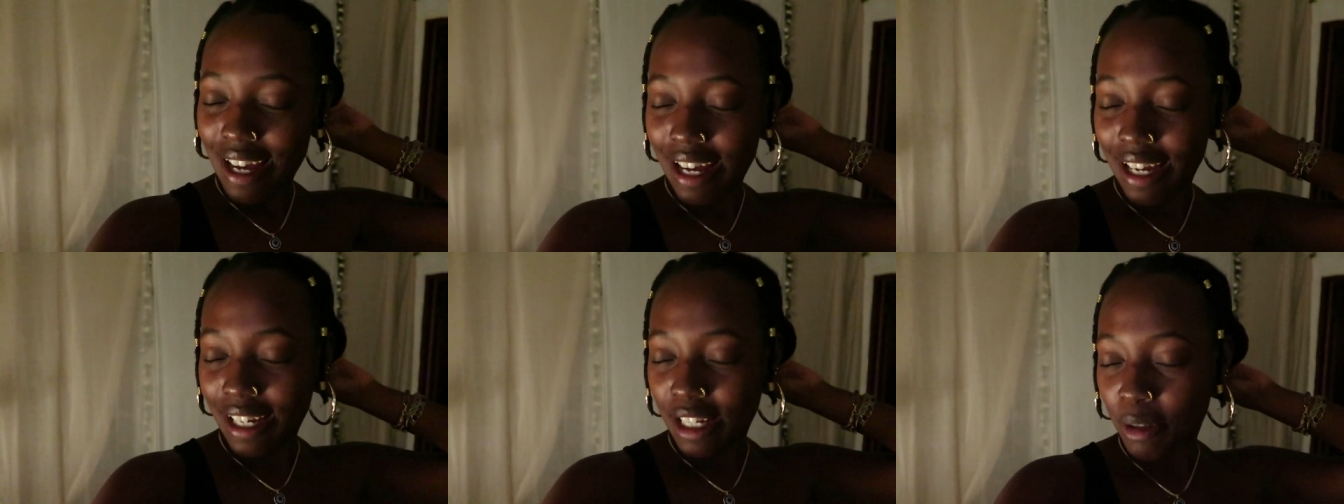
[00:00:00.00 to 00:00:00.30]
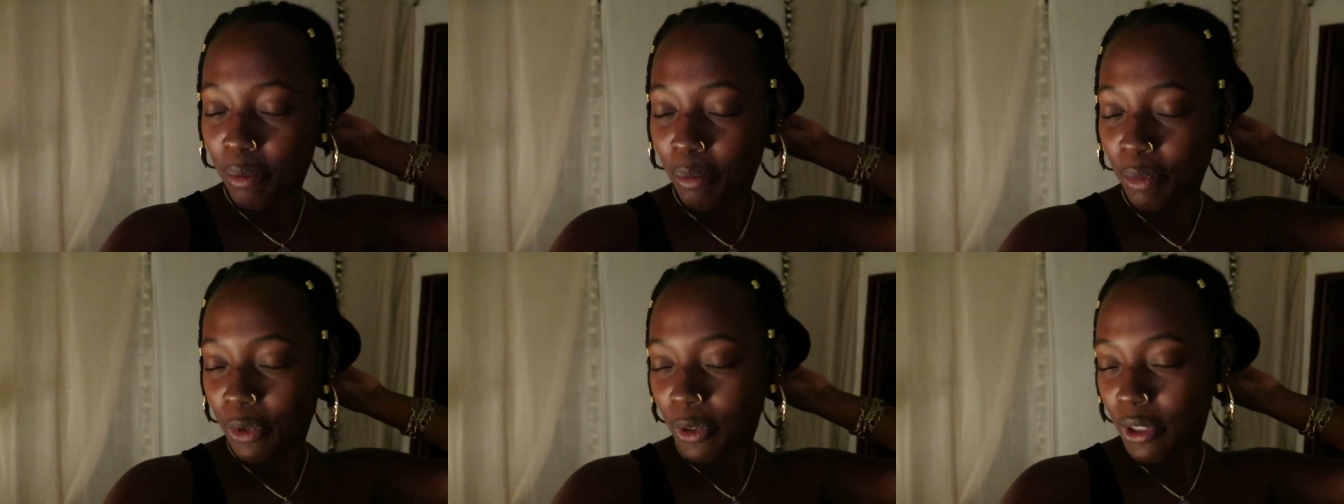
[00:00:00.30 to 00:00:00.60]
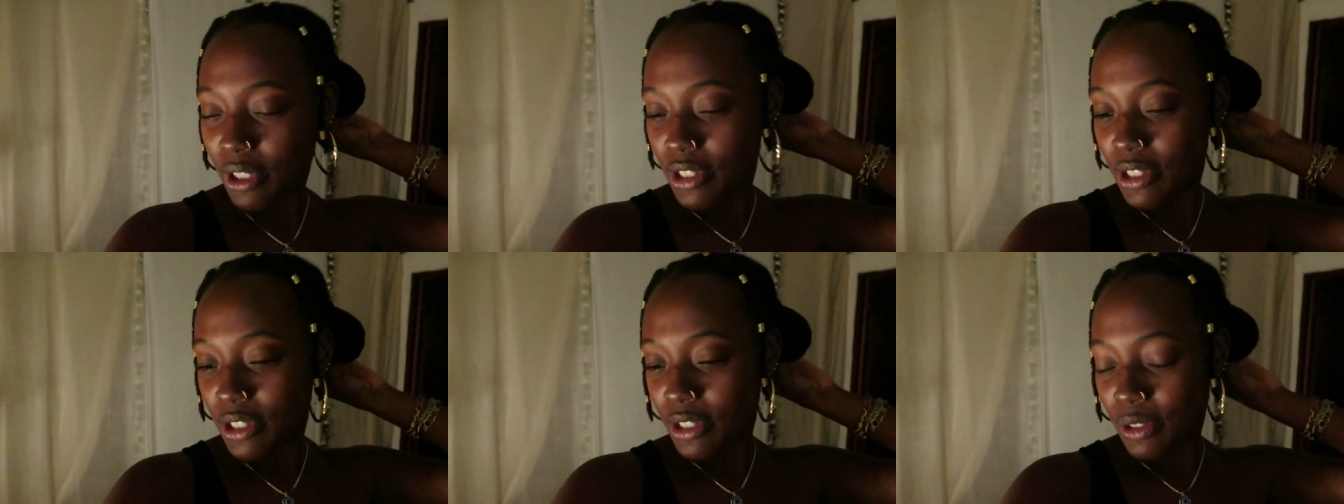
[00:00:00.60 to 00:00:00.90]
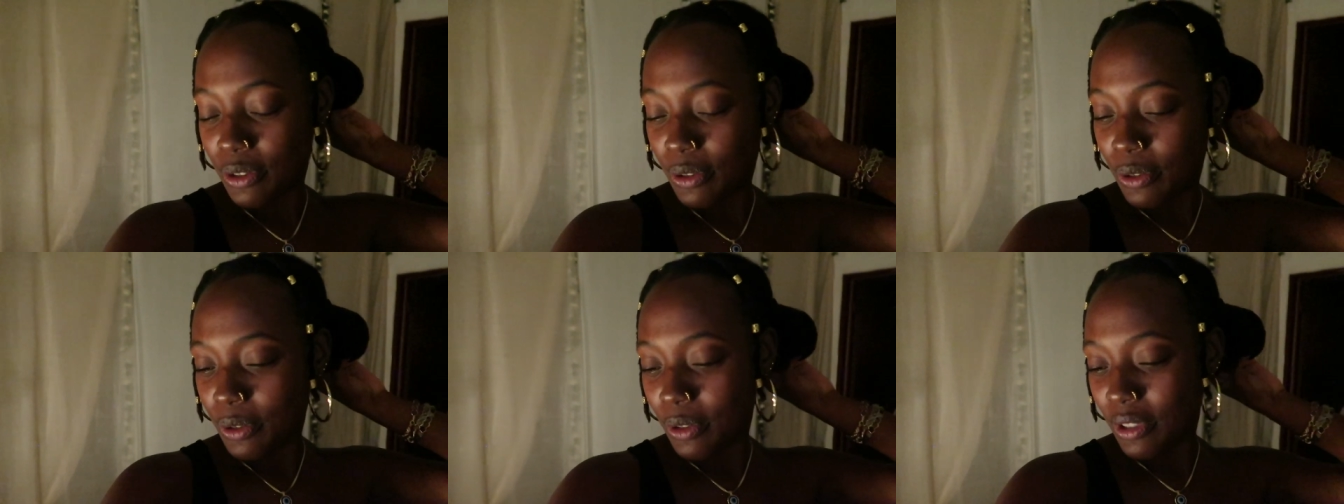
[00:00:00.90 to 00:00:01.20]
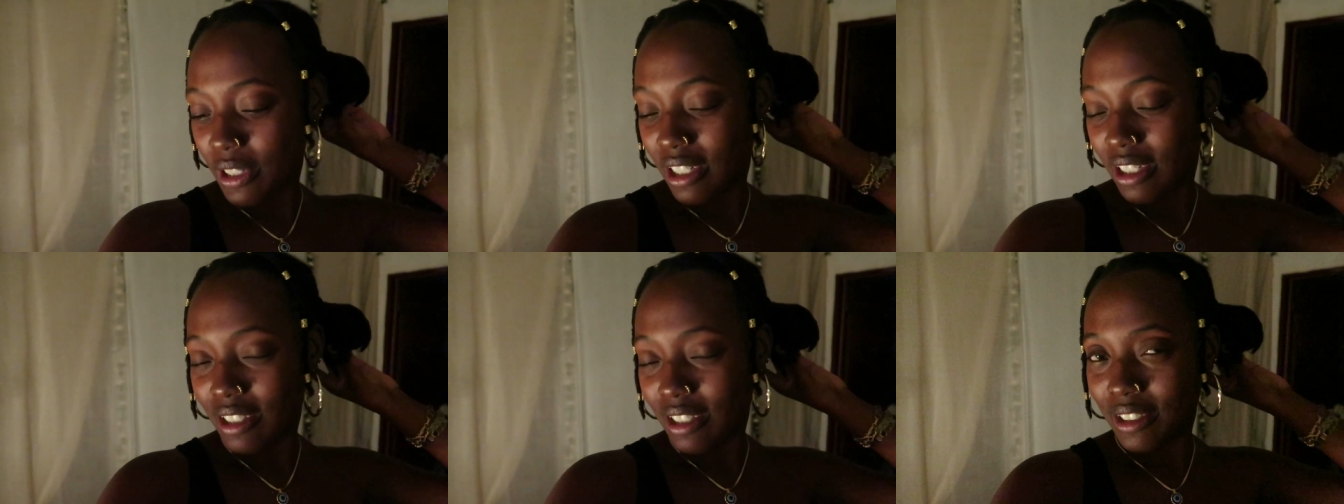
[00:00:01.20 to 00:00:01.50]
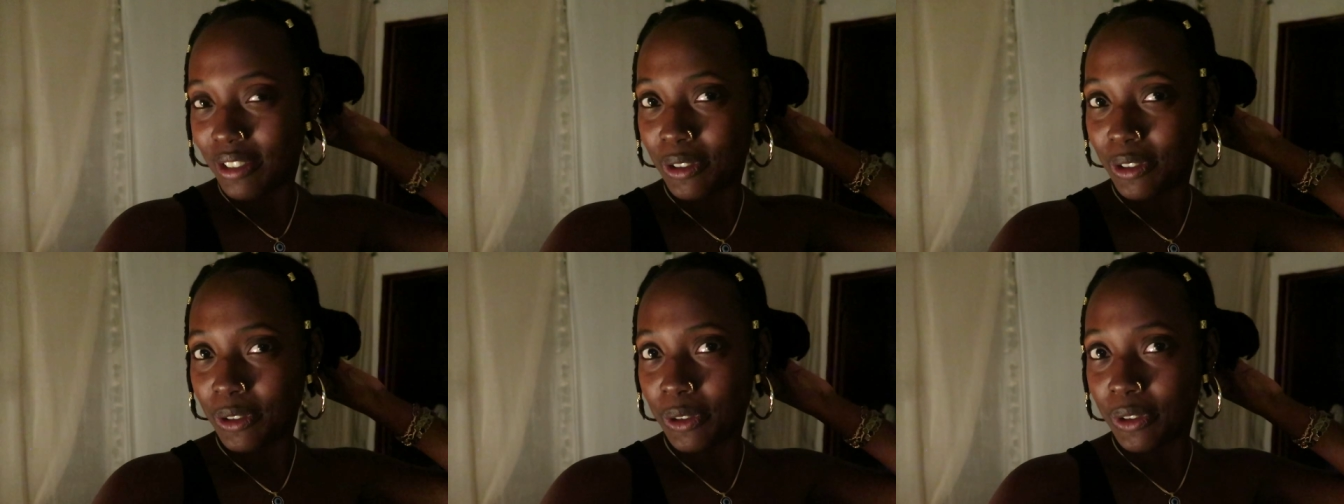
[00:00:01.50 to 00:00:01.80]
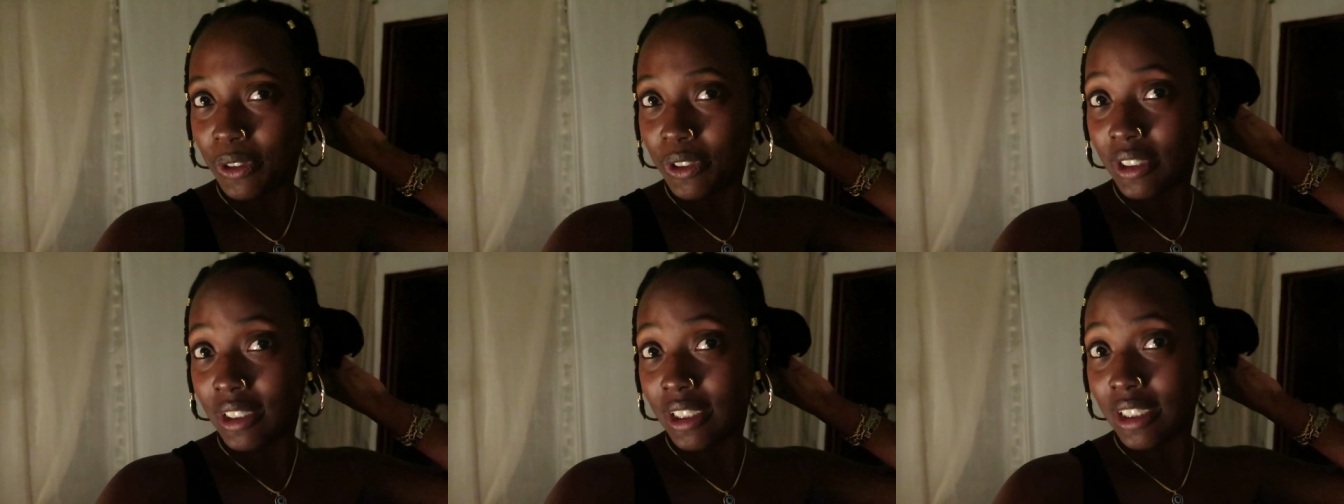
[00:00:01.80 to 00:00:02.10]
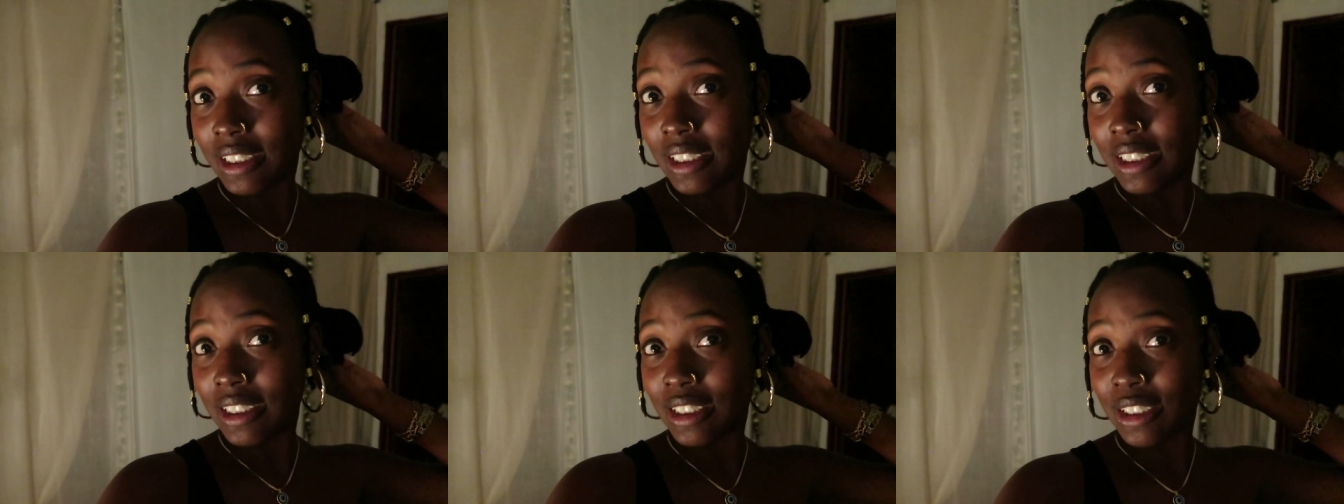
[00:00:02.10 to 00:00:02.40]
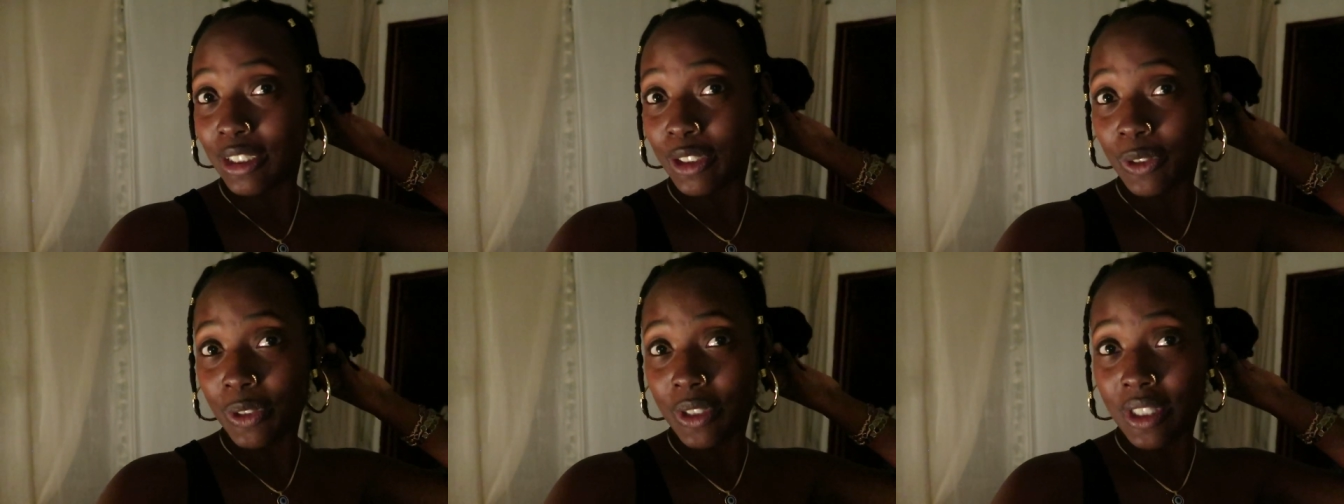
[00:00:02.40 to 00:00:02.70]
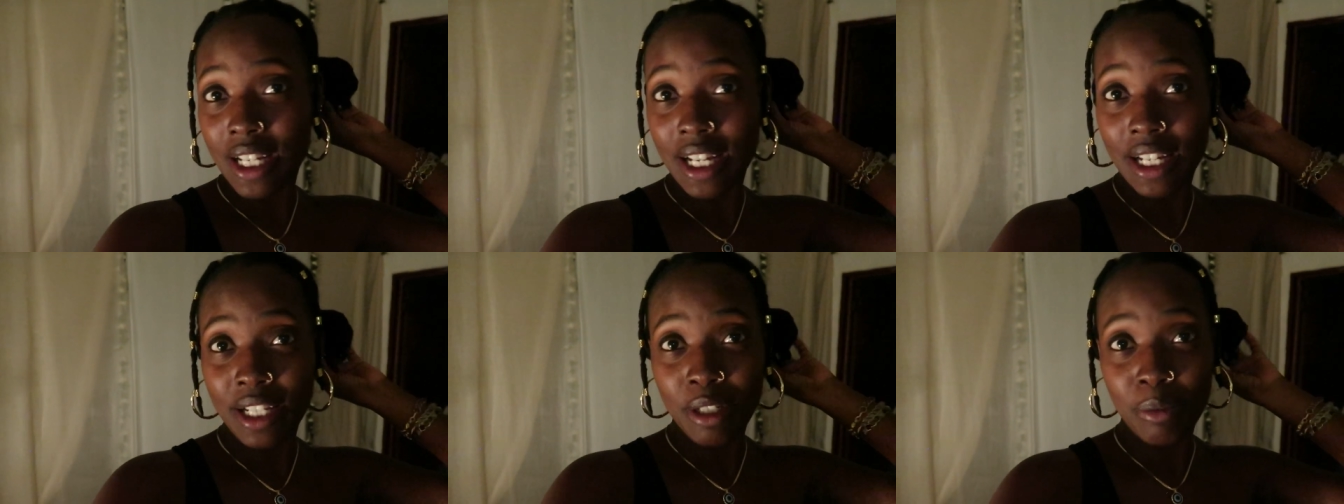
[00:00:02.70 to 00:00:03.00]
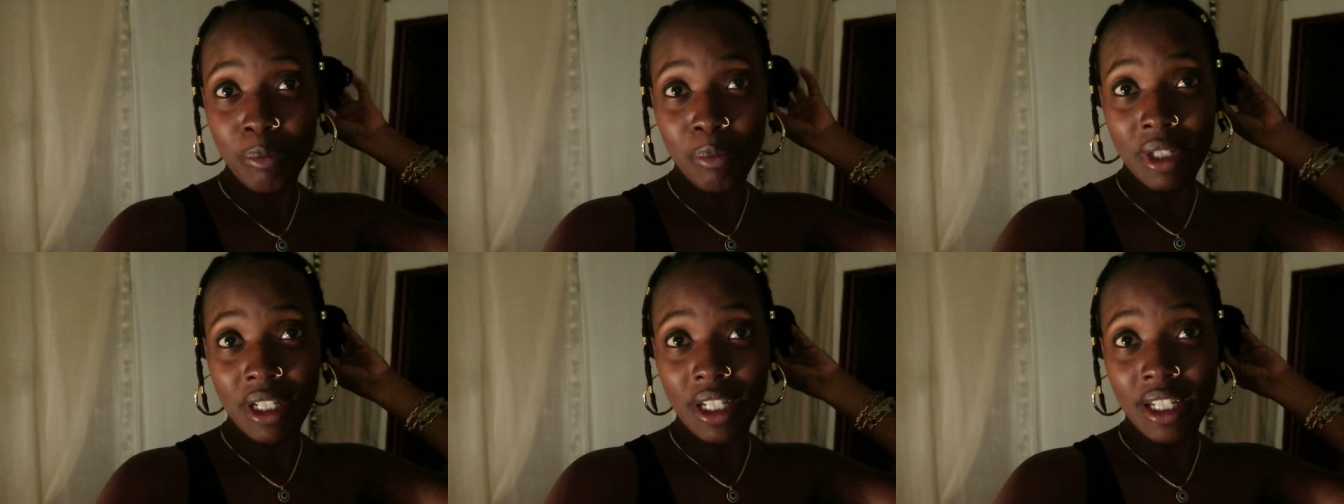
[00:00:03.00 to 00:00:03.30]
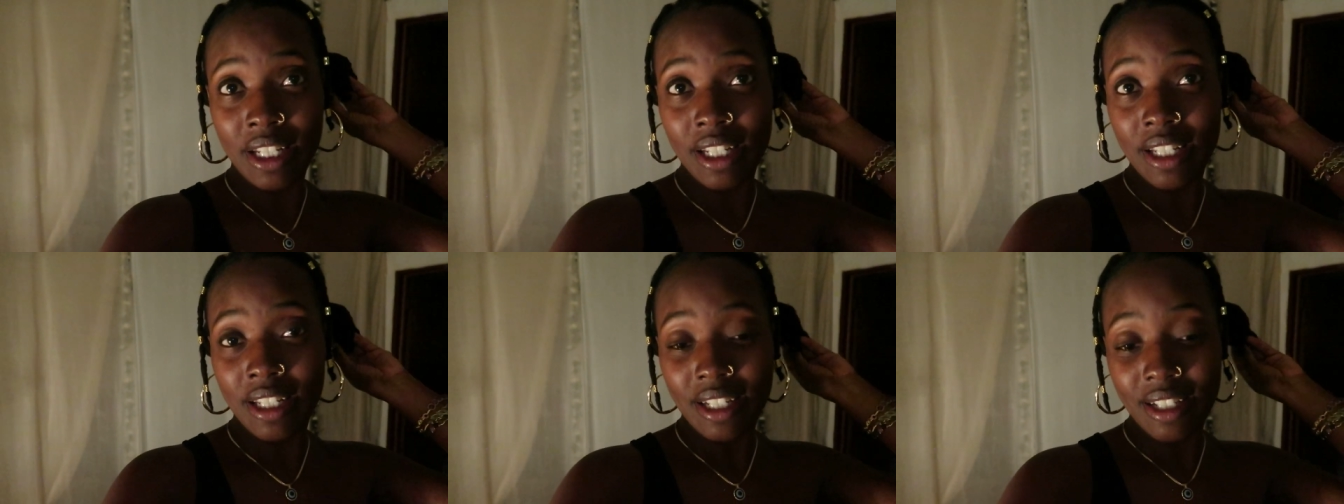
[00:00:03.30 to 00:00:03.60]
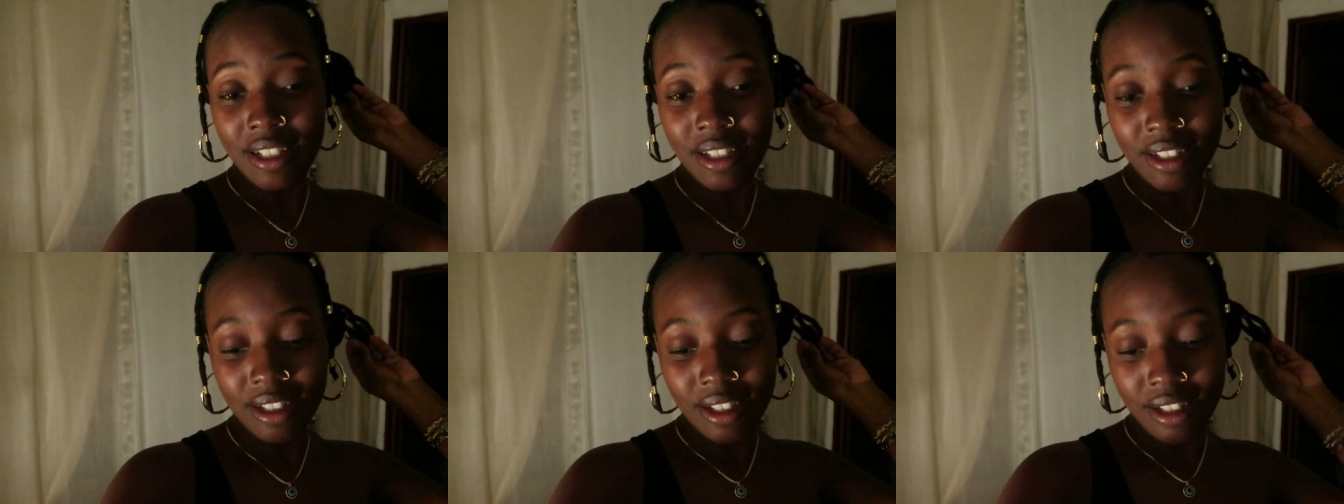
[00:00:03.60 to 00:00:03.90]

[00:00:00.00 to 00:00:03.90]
i am going to oof, this is so tight in my head